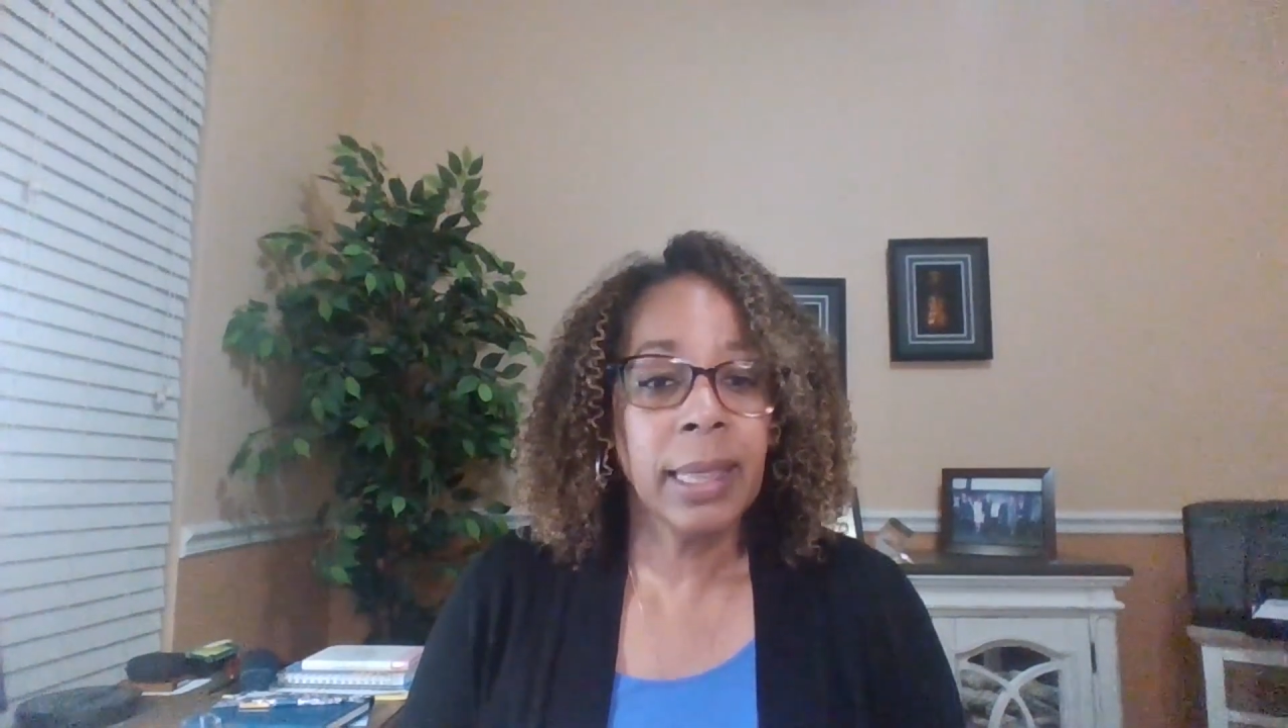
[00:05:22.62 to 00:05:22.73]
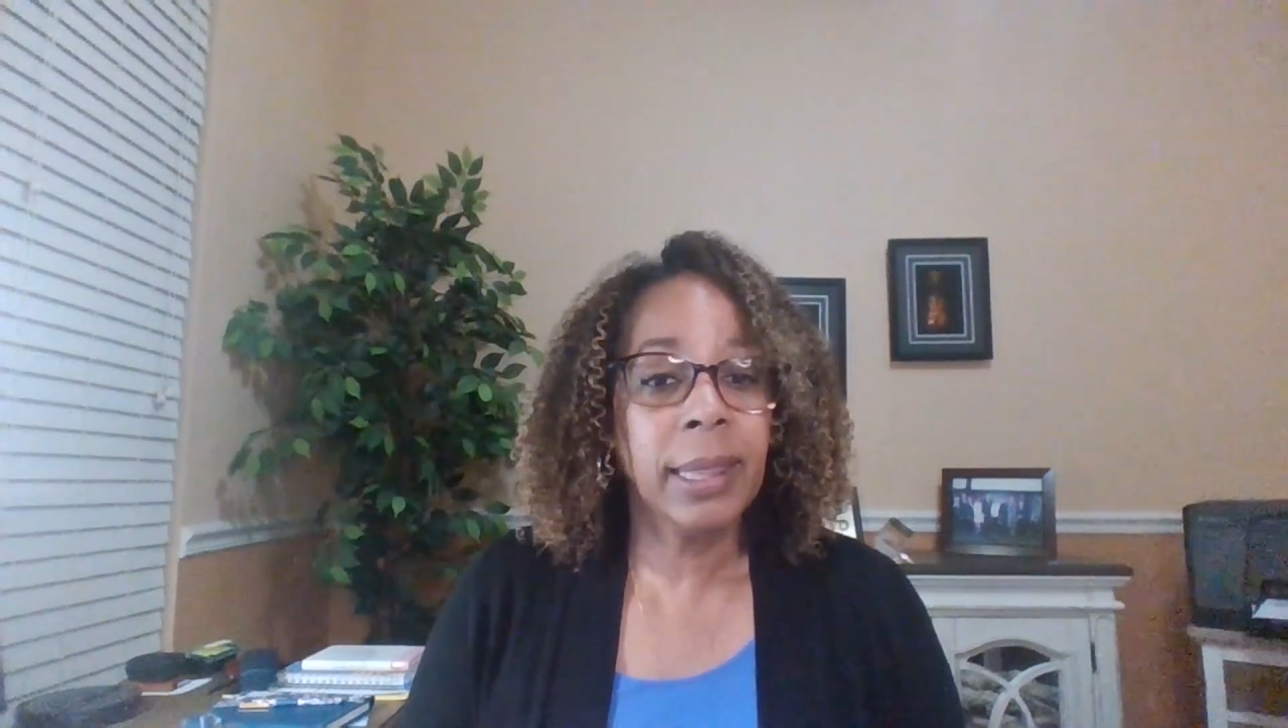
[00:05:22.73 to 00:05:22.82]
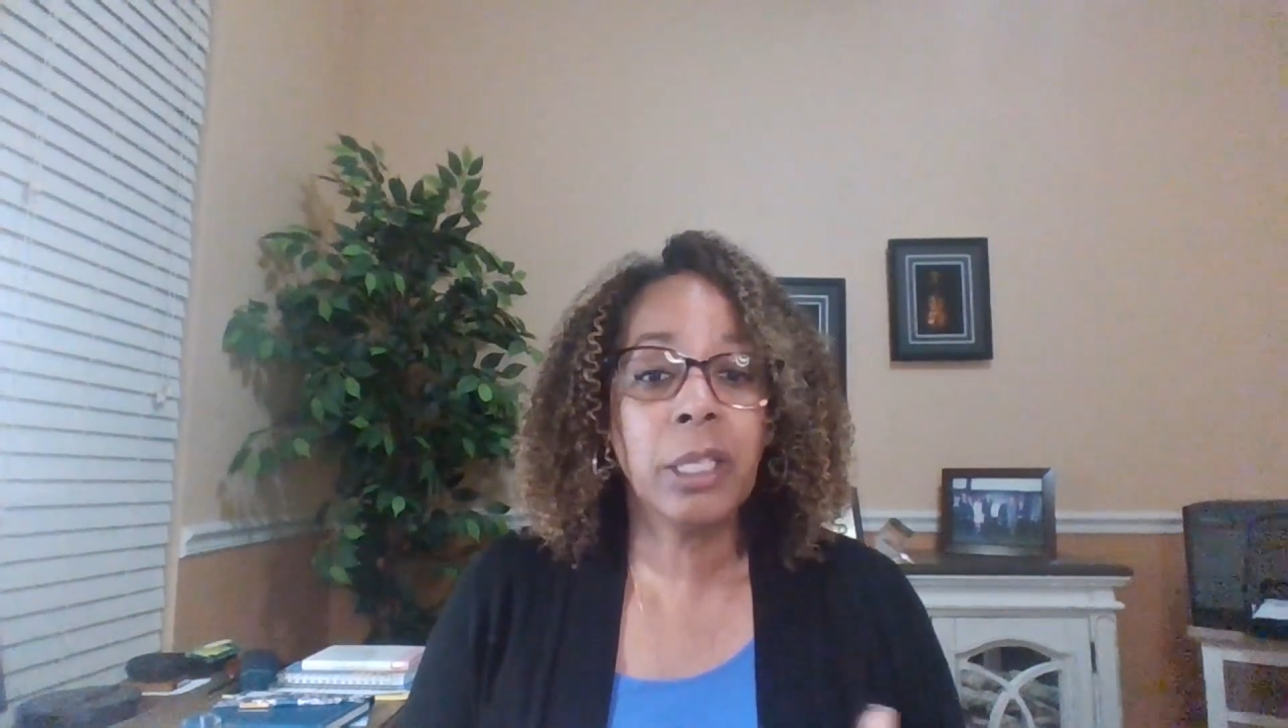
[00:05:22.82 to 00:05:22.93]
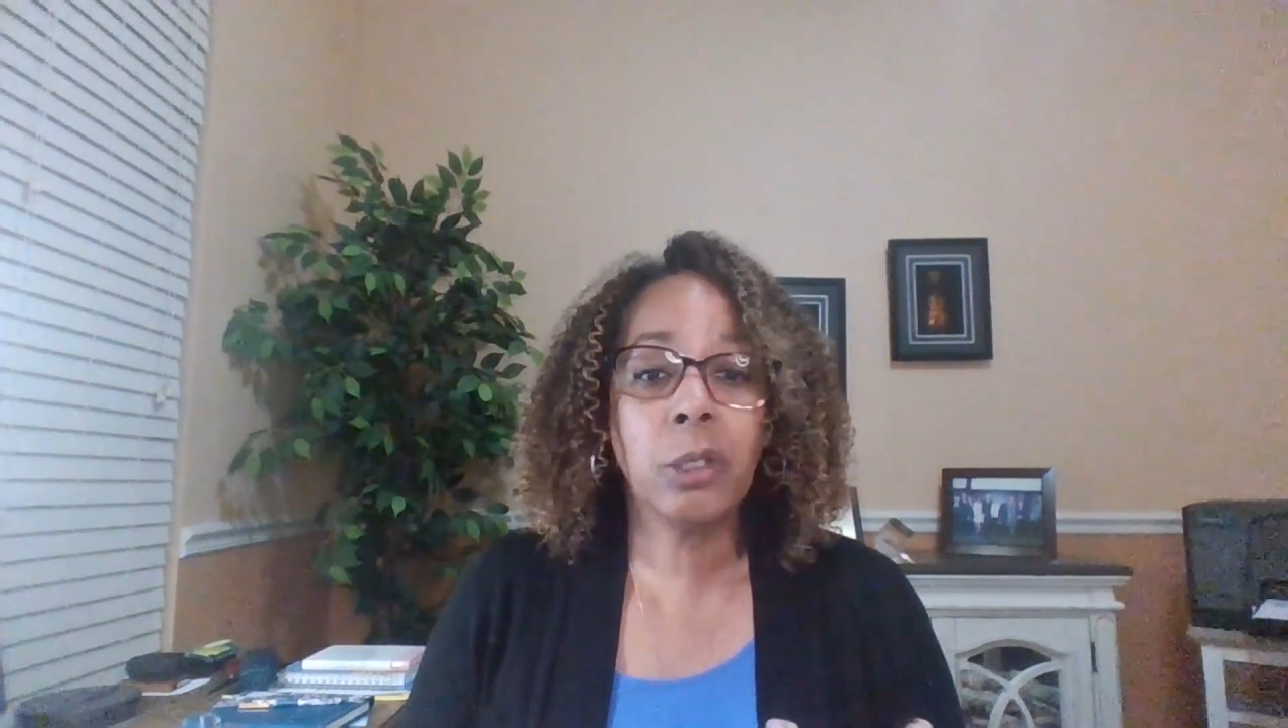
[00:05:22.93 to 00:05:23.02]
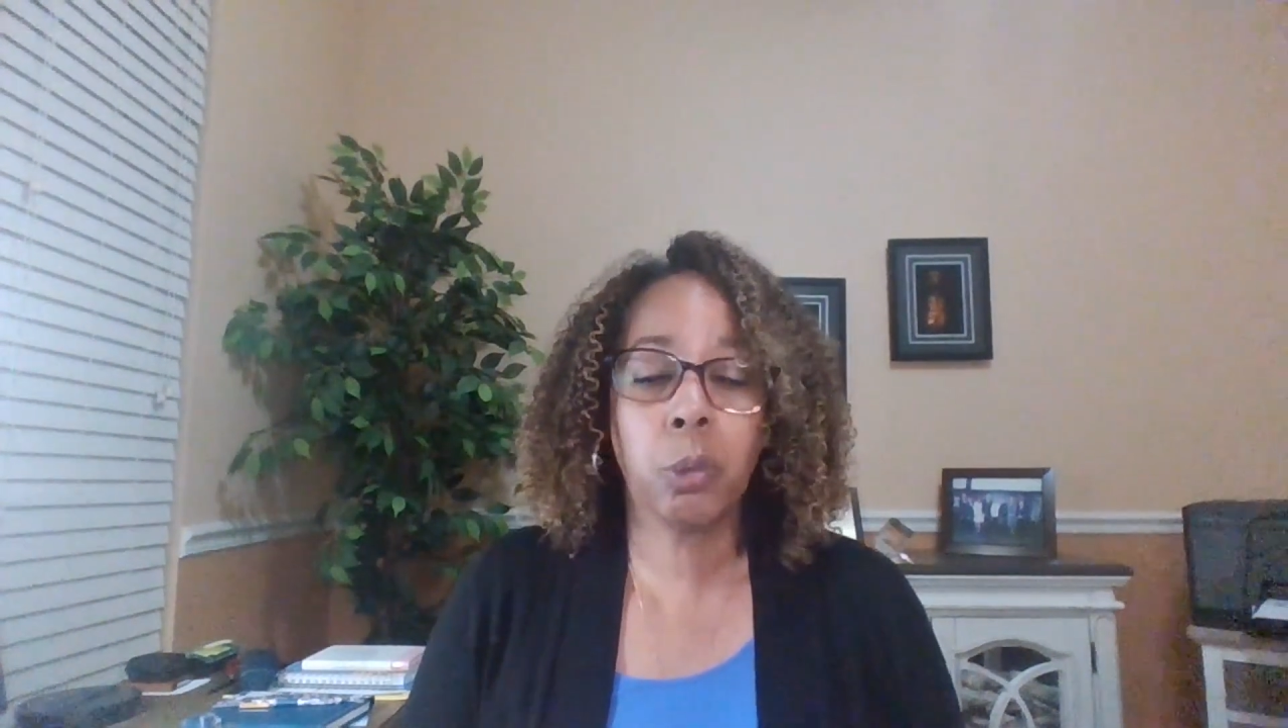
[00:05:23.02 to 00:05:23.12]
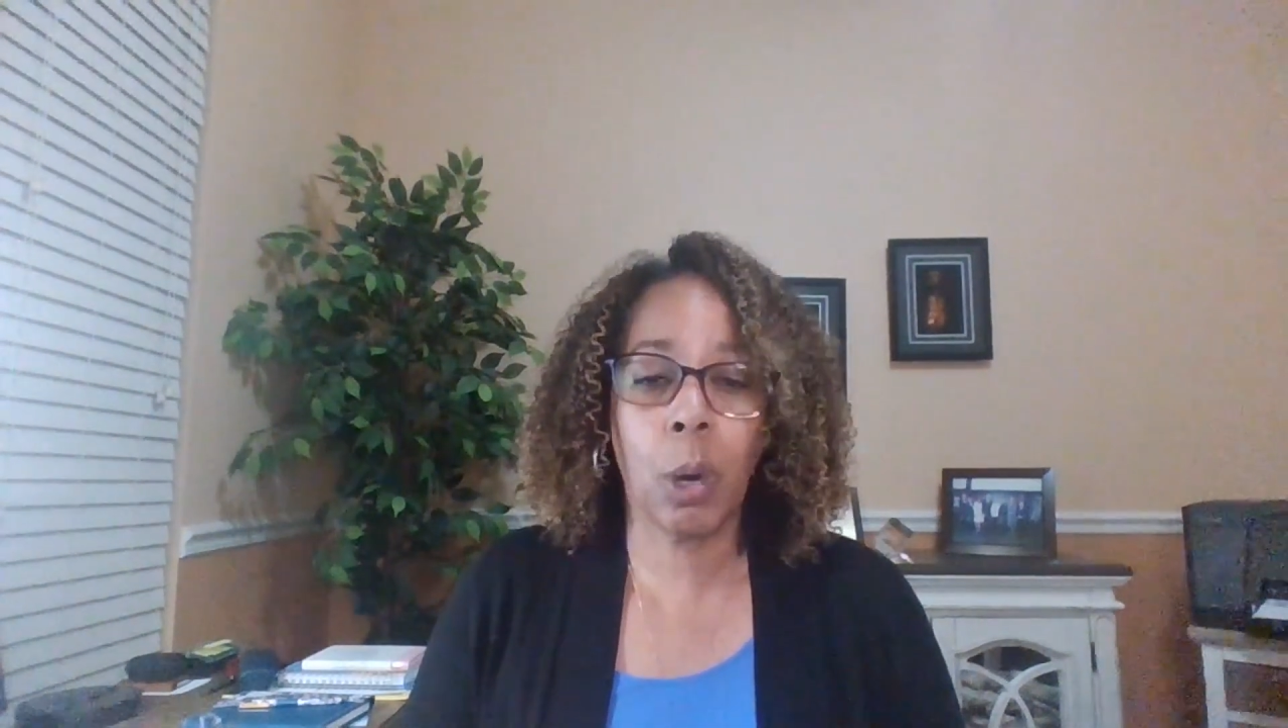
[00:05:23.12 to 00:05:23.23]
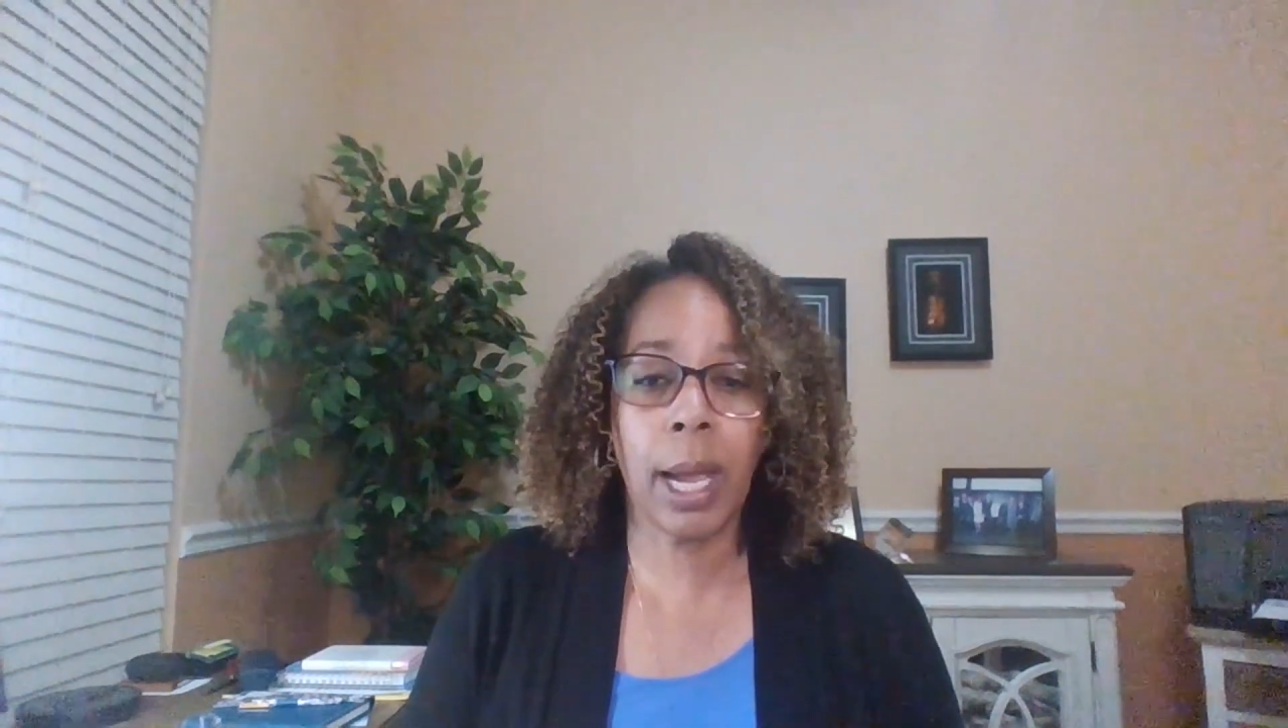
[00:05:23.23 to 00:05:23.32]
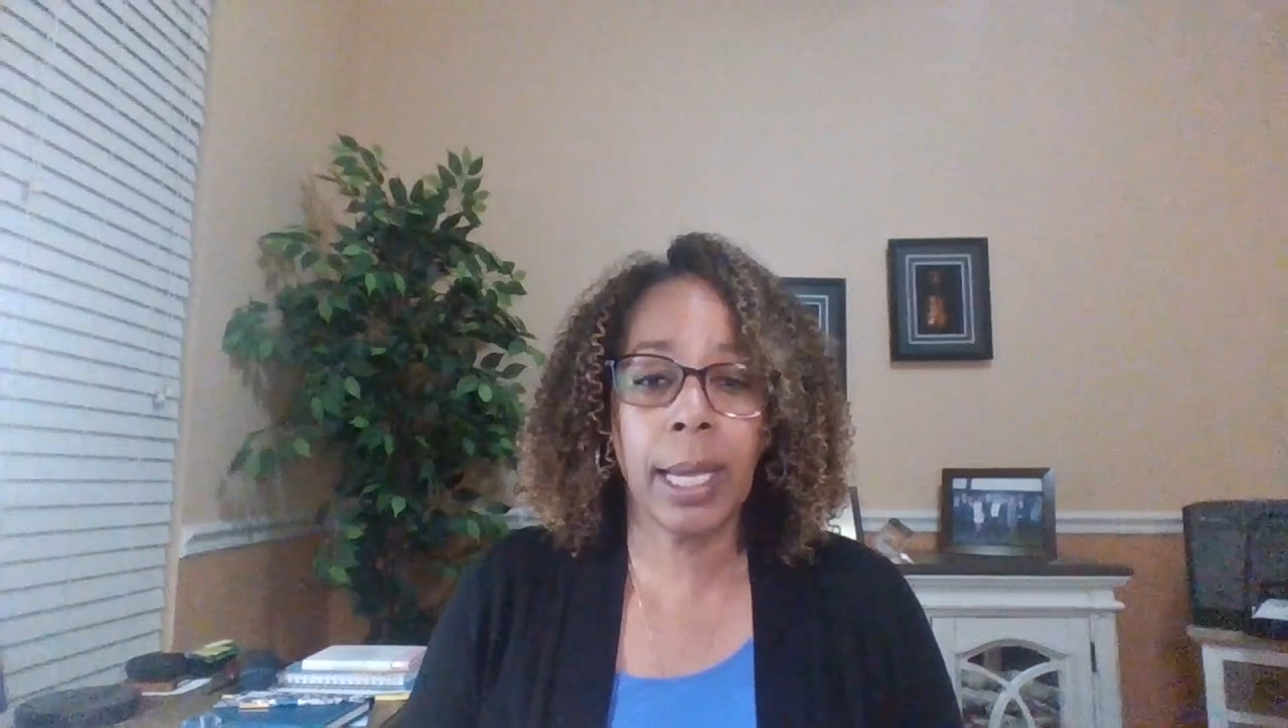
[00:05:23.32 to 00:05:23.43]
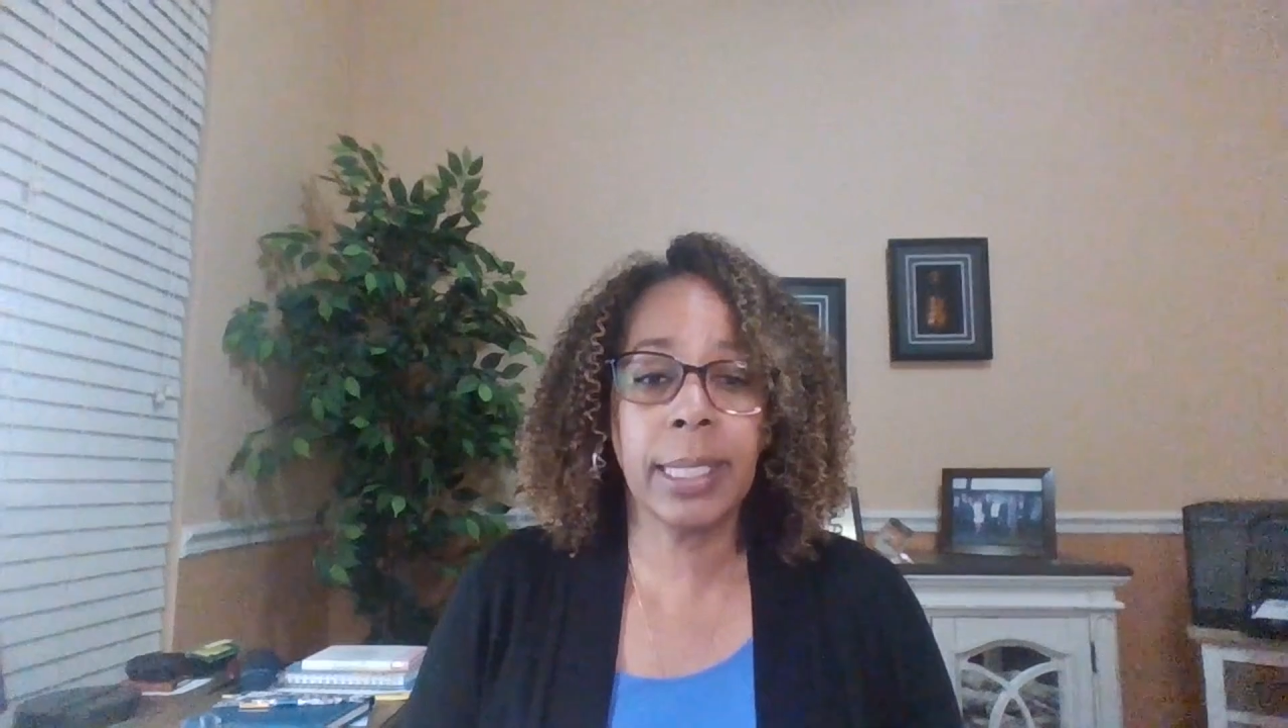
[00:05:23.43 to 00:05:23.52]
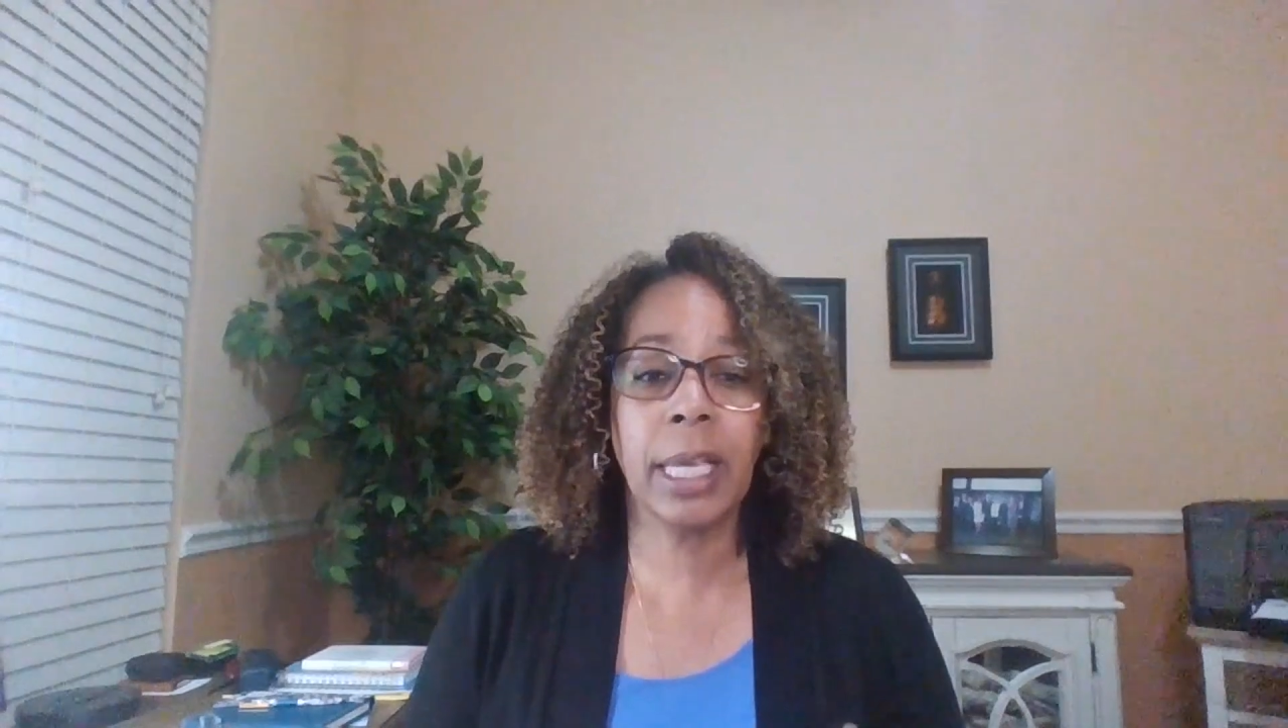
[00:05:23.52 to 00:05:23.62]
Let's rise